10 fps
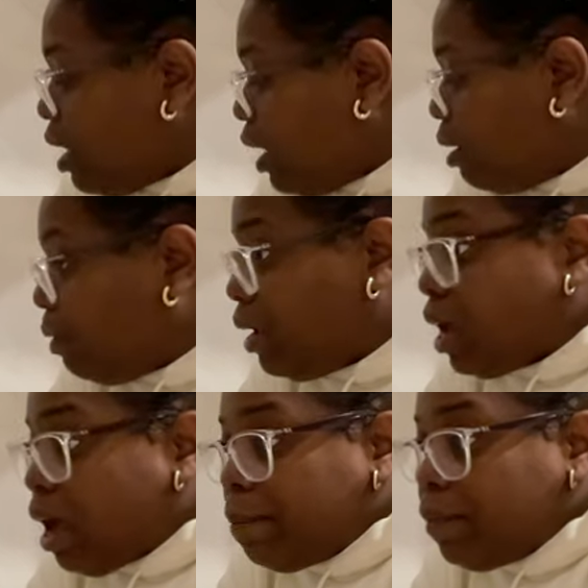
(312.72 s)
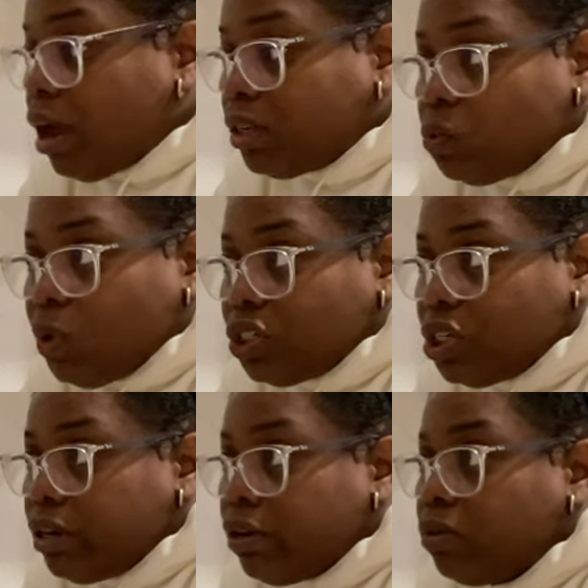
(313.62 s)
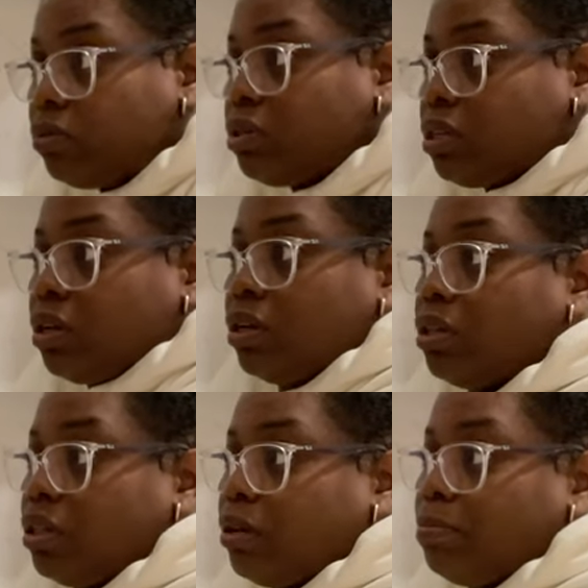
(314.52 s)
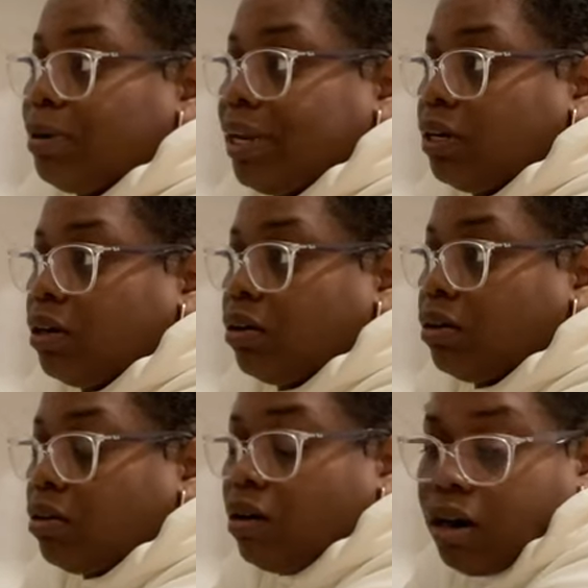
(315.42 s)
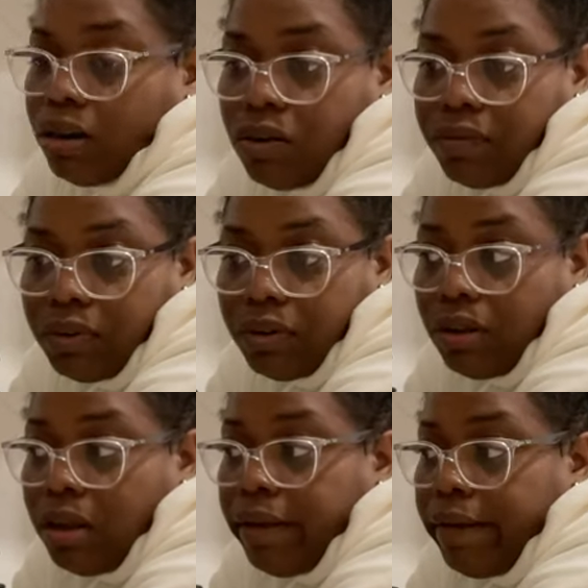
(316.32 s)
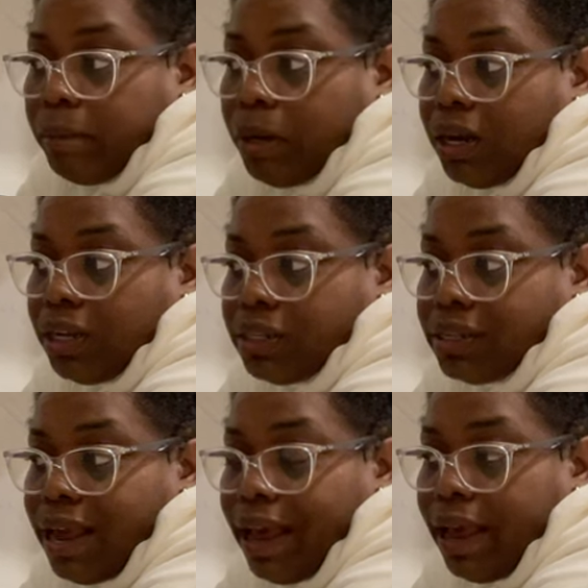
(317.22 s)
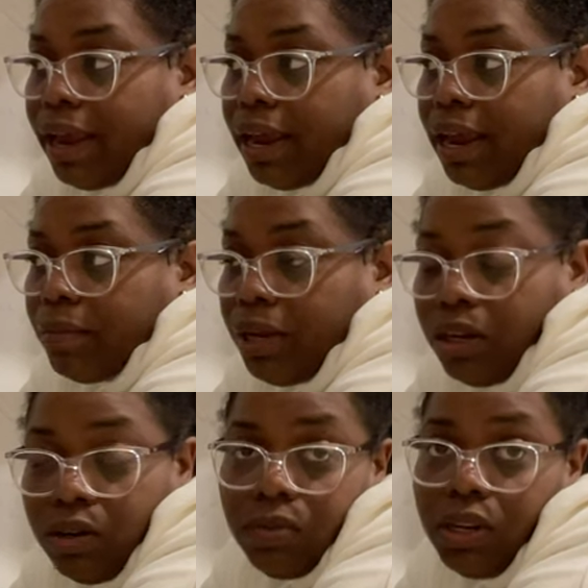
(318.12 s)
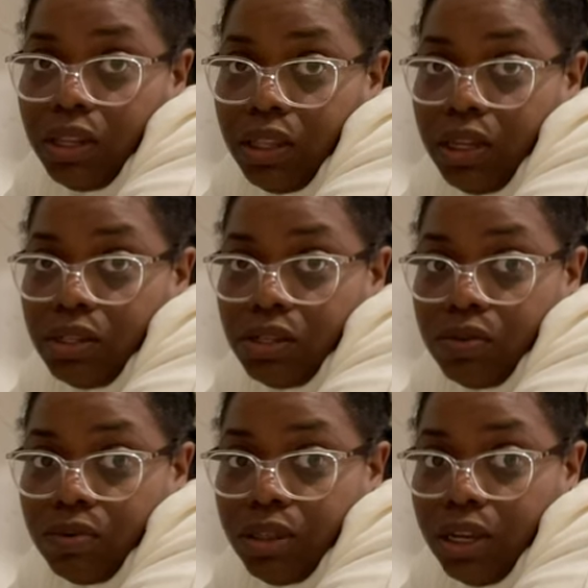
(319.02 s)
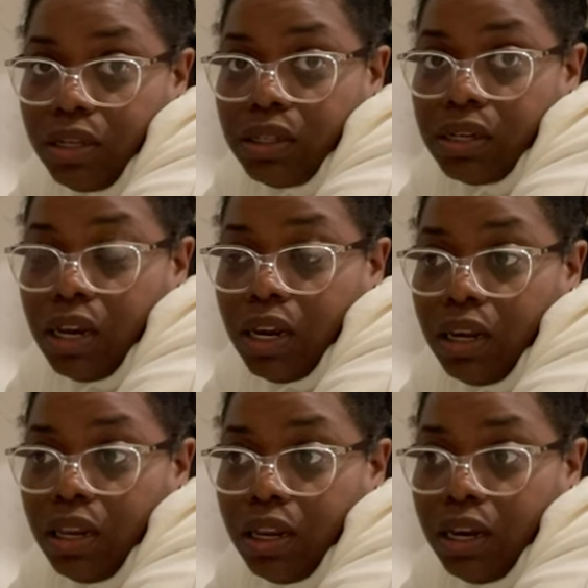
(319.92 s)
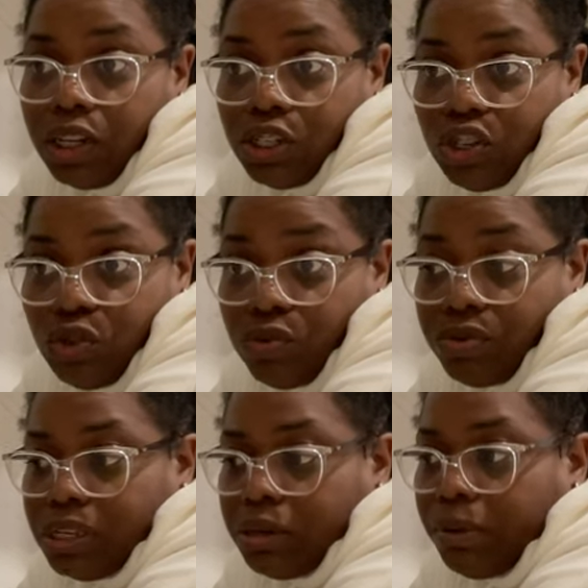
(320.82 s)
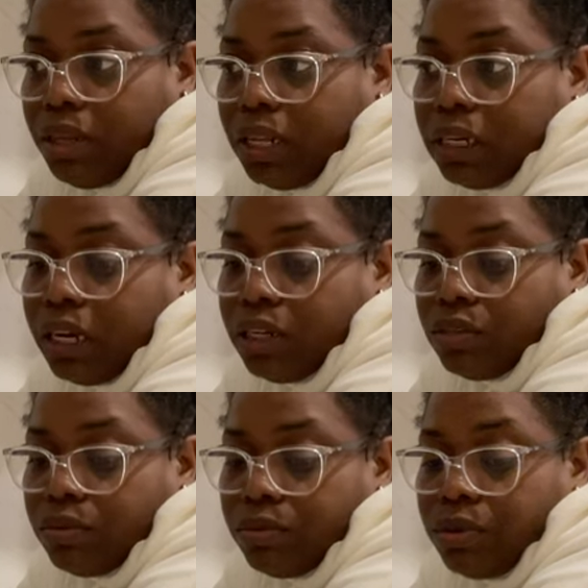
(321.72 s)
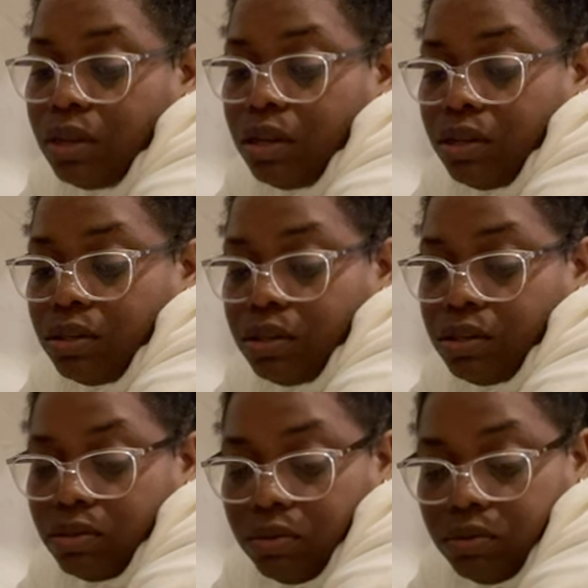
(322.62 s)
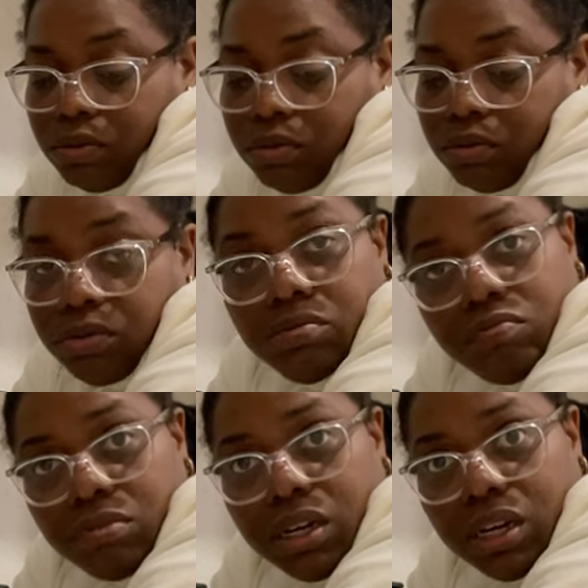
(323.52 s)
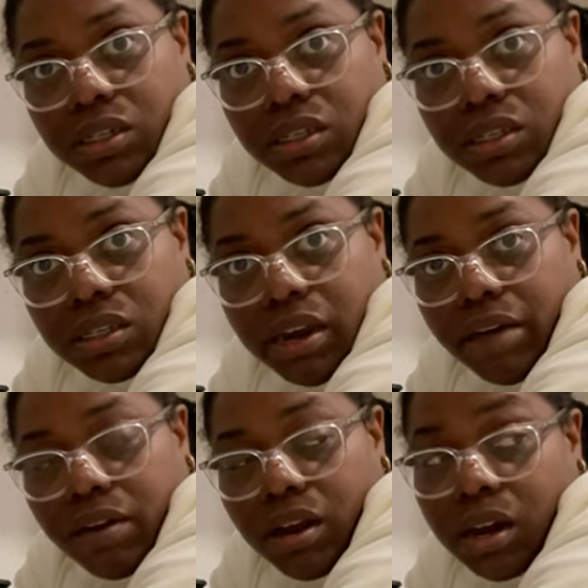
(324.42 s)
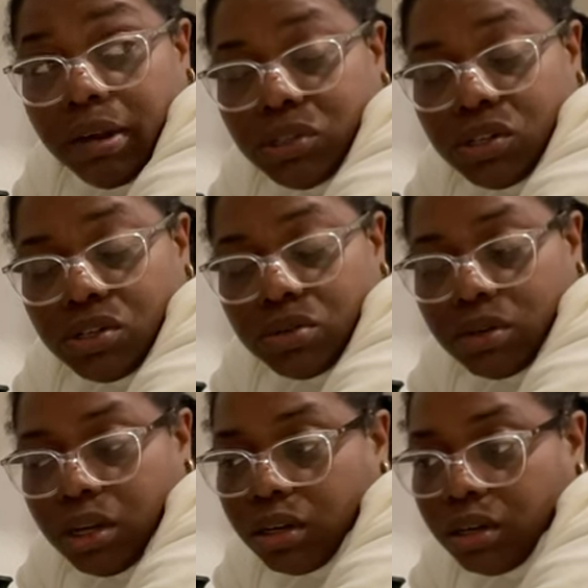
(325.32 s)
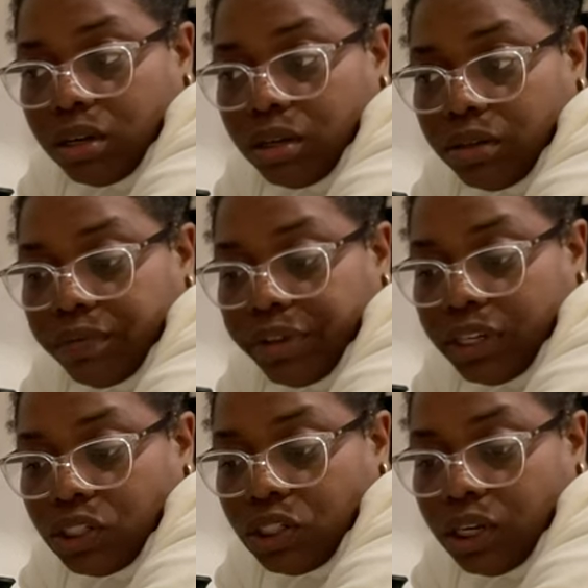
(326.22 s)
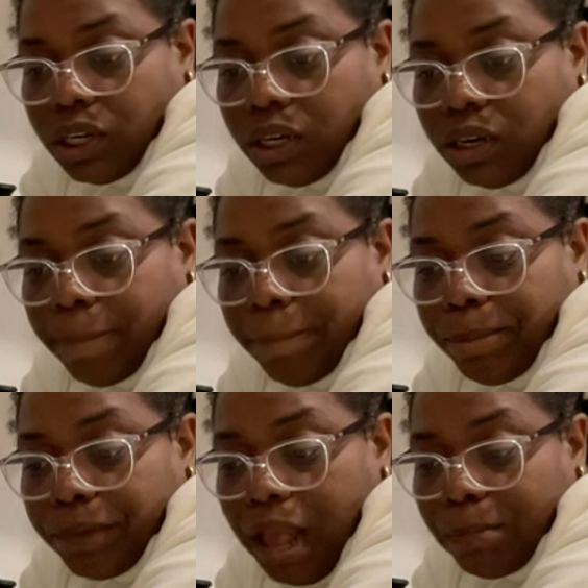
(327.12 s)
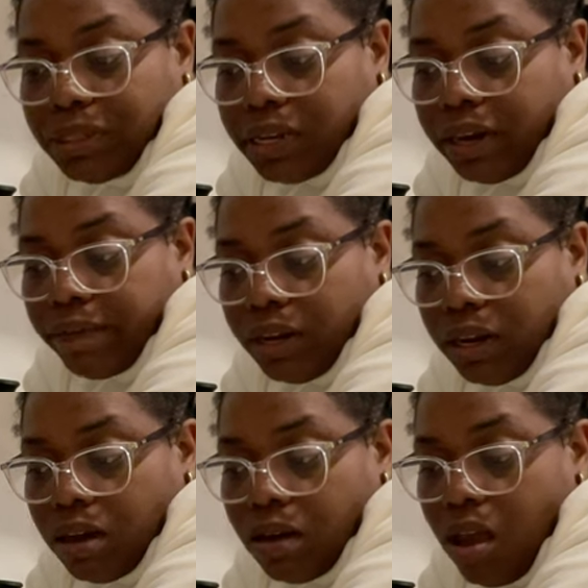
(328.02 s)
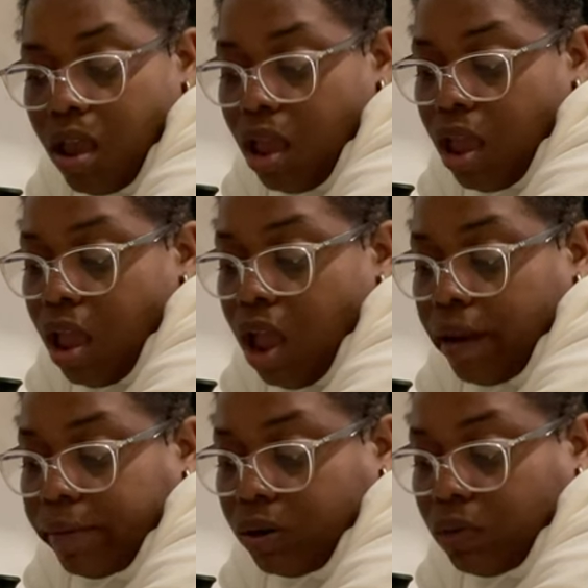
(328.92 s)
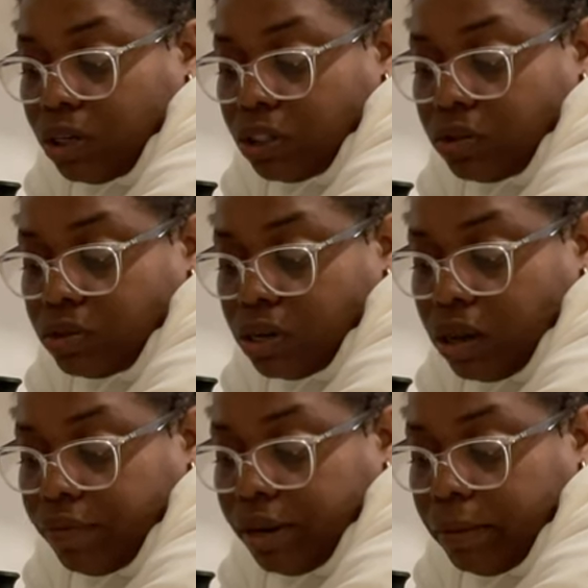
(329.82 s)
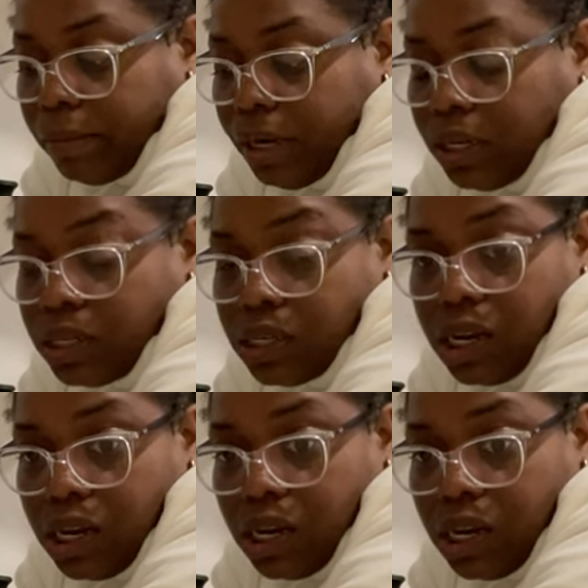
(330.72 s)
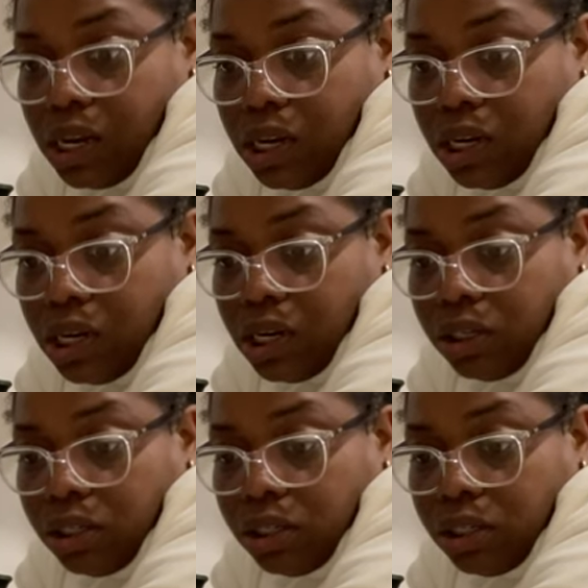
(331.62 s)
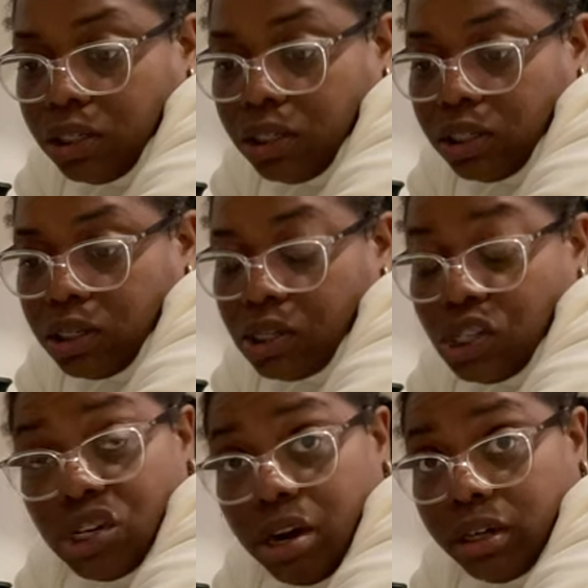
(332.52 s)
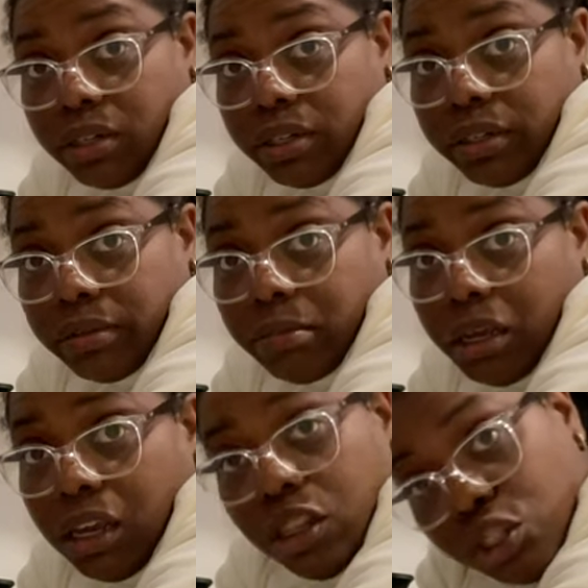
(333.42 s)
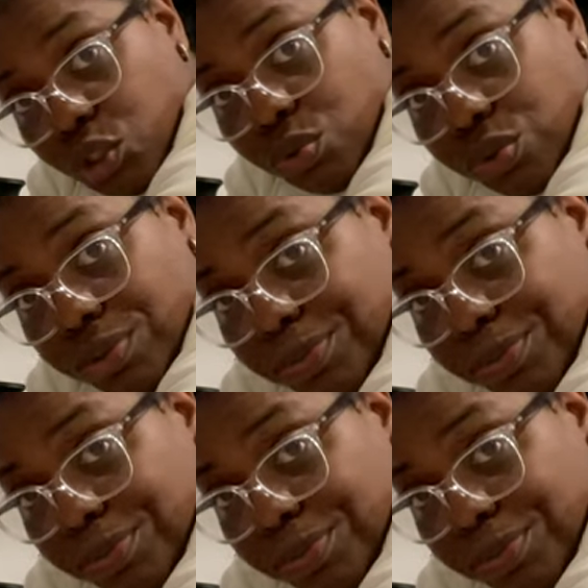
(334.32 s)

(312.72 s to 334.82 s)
Anyway, I'm not washing out the blender or the cover because I am including these two things in the next juice recipe that I do. So let's carry on. I'm just soaking the veg in apple cider vinegar. I'm gonna wash those off in a minute and then start making the juice.